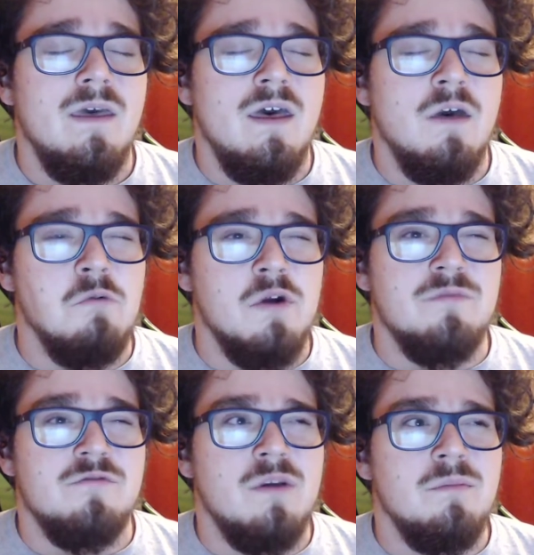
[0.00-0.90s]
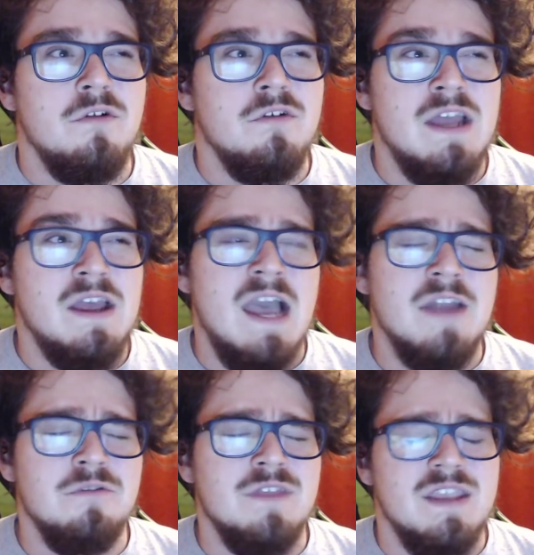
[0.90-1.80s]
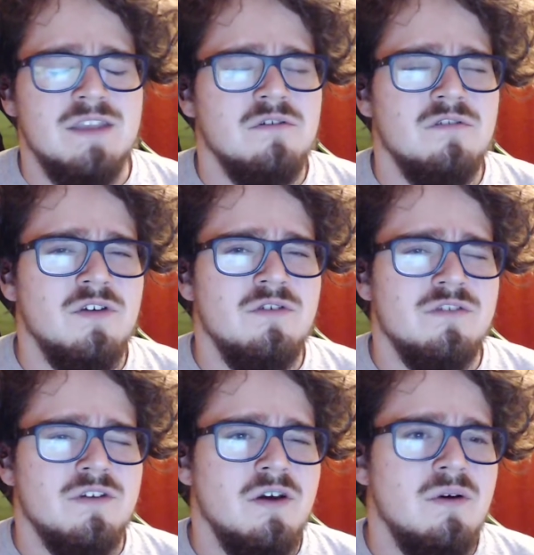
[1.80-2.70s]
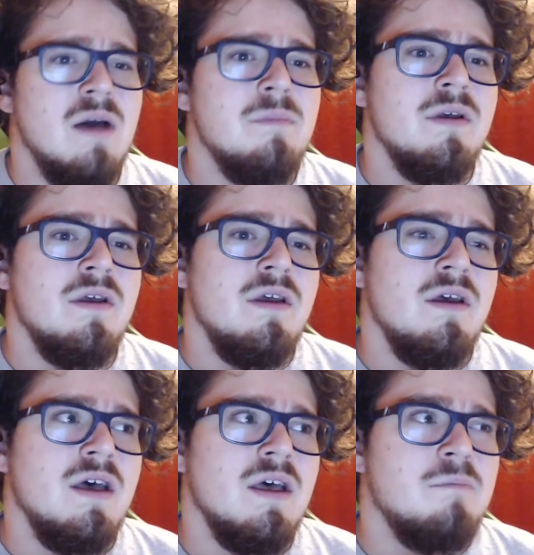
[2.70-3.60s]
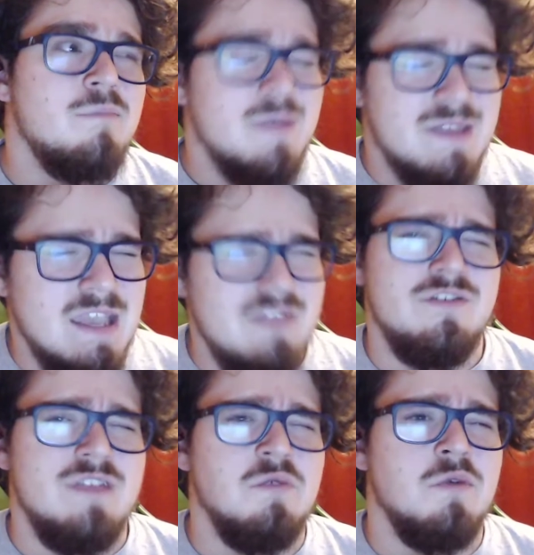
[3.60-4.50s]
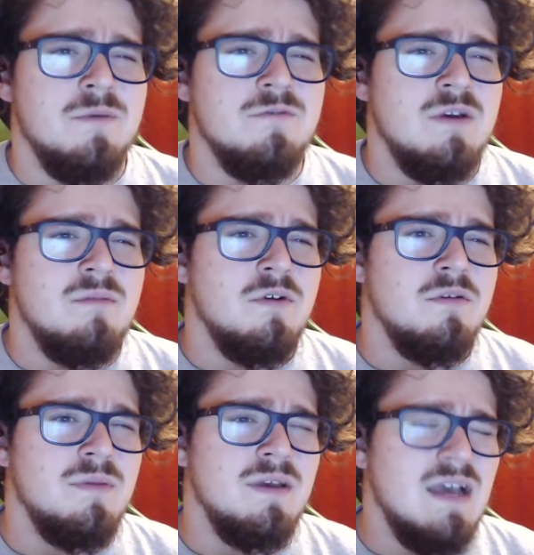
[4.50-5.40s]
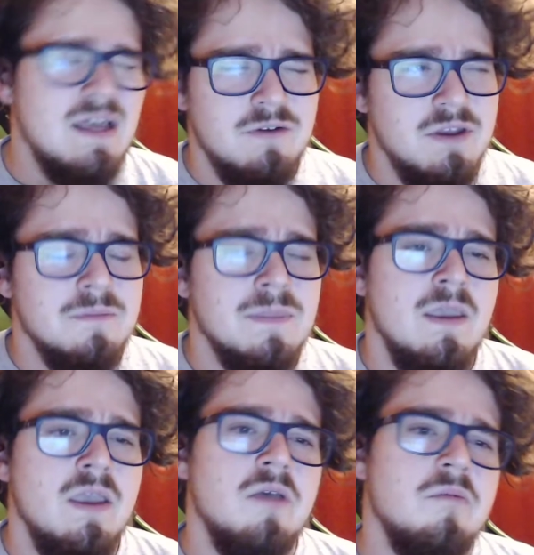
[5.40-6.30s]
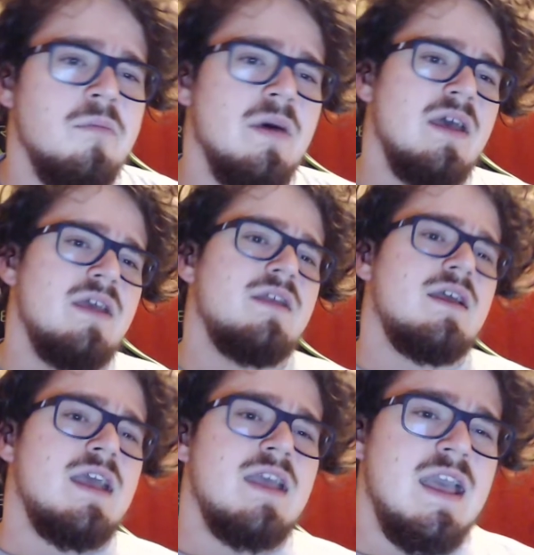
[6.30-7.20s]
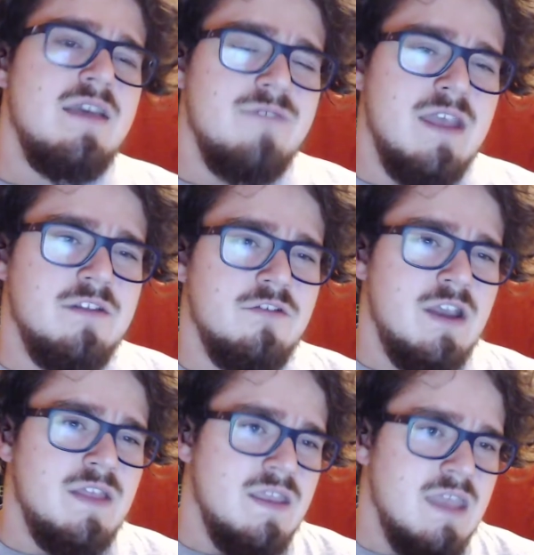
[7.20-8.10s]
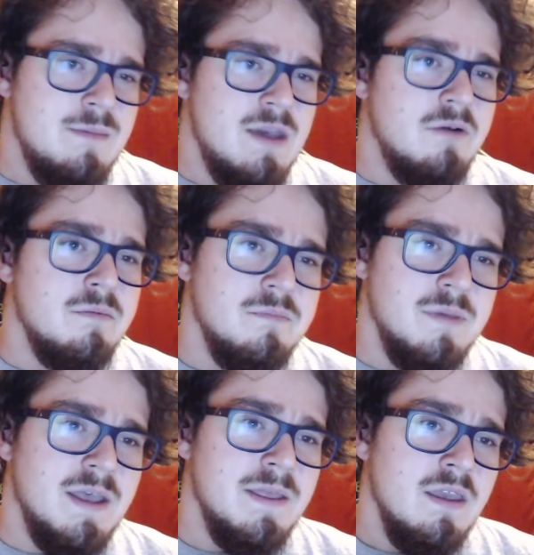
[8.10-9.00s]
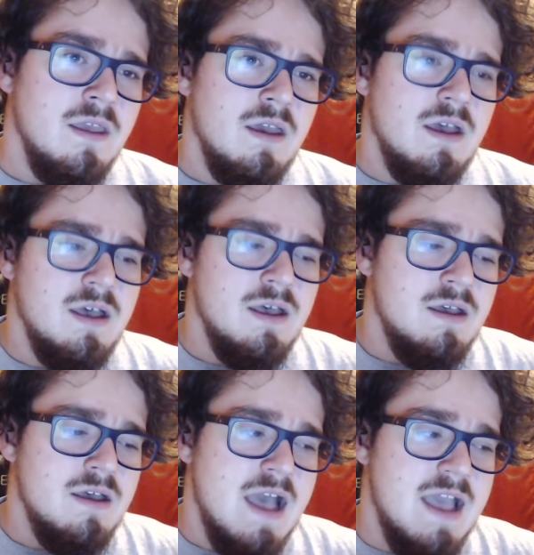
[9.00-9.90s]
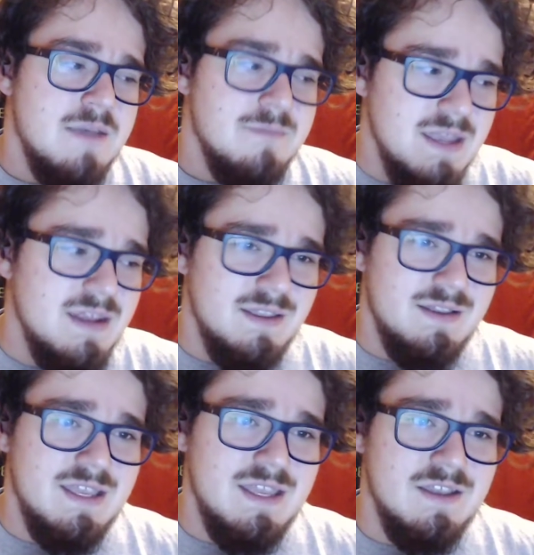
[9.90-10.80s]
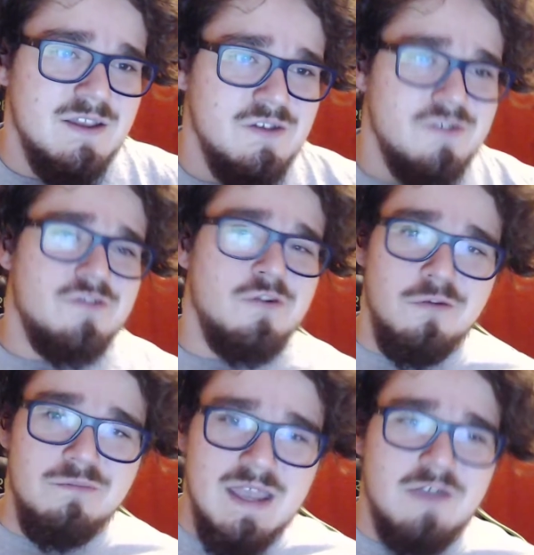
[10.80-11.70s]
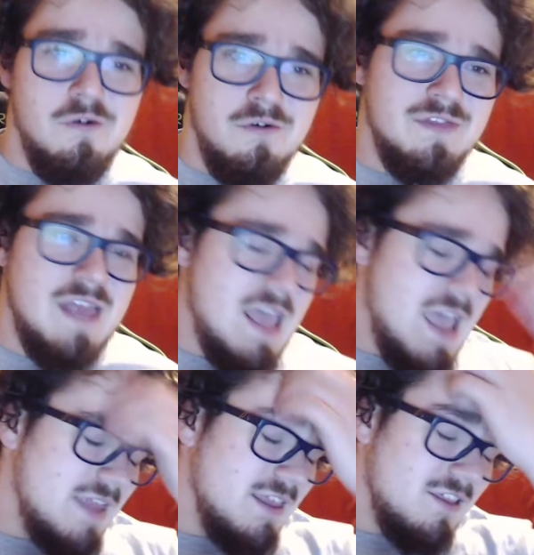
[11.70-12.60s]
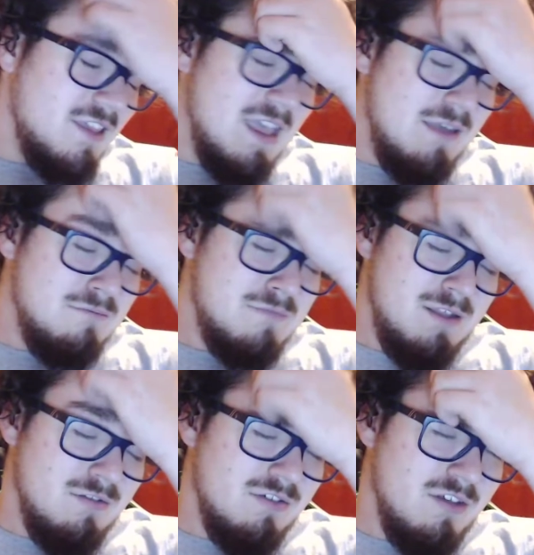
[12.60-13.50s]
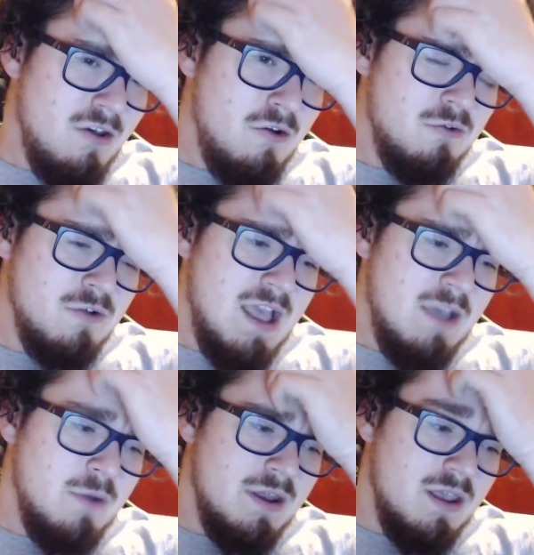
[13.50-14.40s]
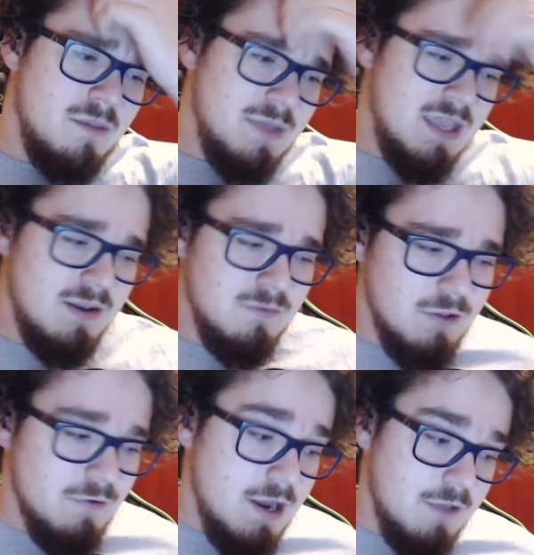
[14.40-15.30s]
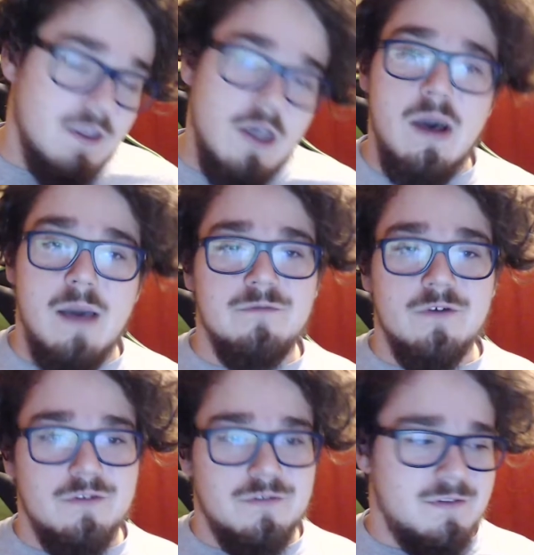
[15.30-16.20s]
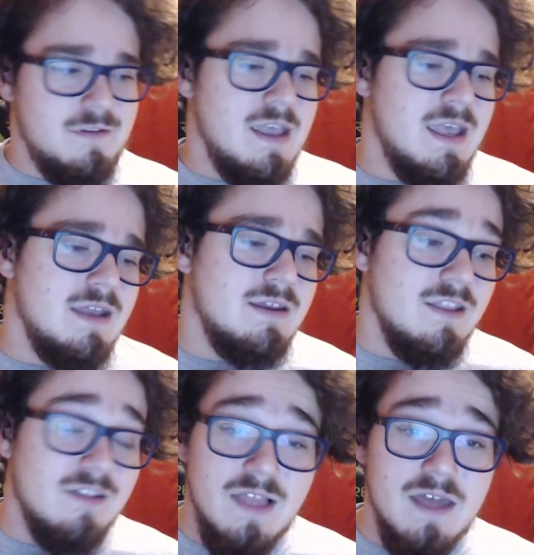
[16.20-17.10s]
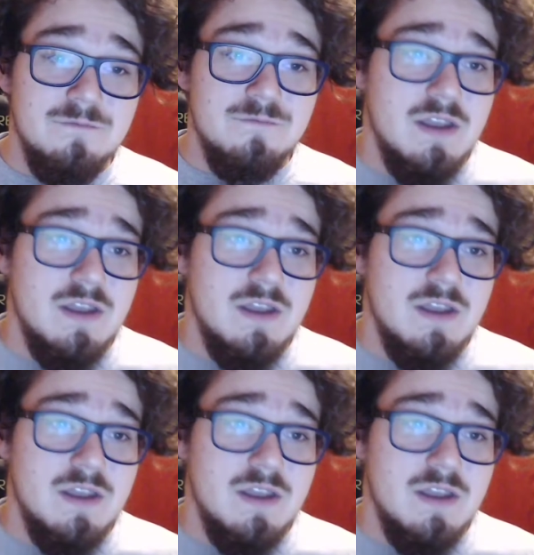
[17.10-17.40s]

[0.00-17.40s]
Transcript: Worms Rumble, and I don't think either of those are co-op. Potentially Worms Rumble, but I don't know. But I have yet to try that game out. But I immediately told Bakel that I had this game, and so I went up and we tried out the co-op first, and it's a lot of fun.